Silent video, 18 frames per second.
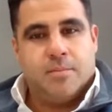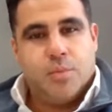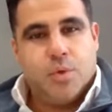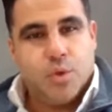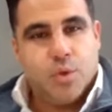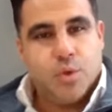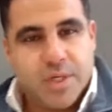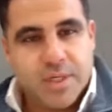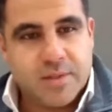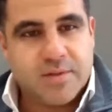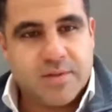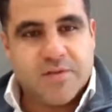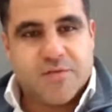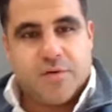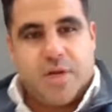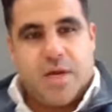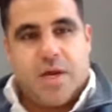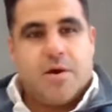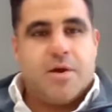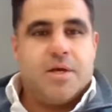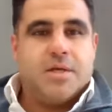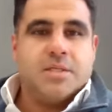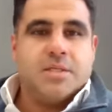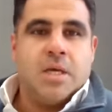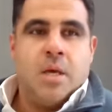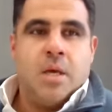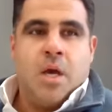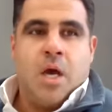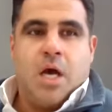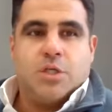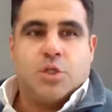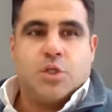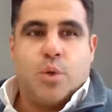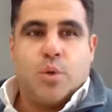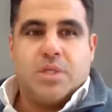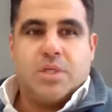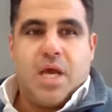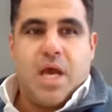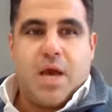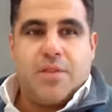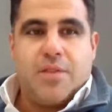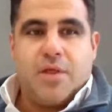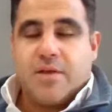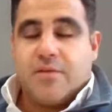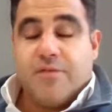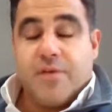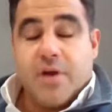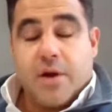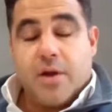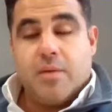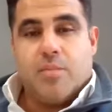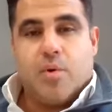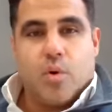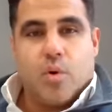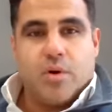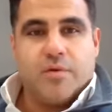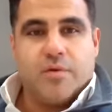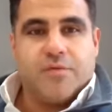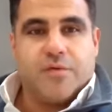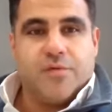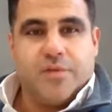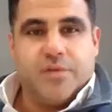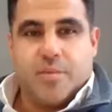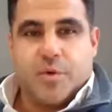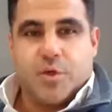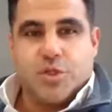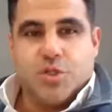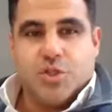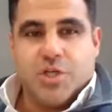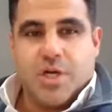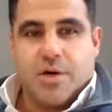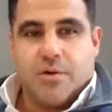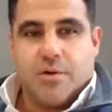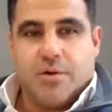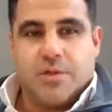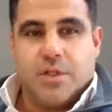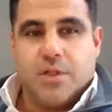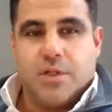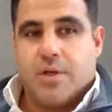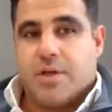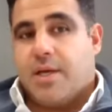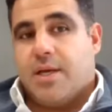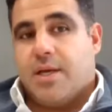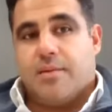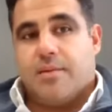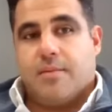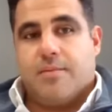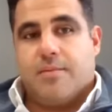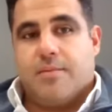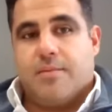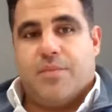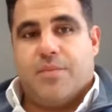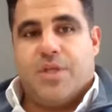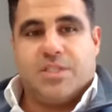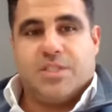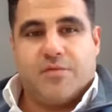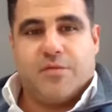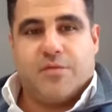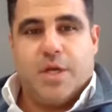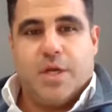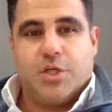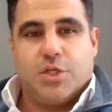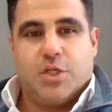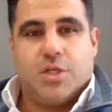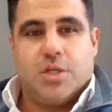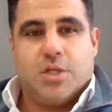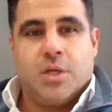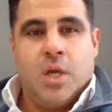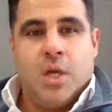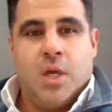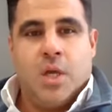You look into different areas. So I think it's very important for flippers in general to look at this information.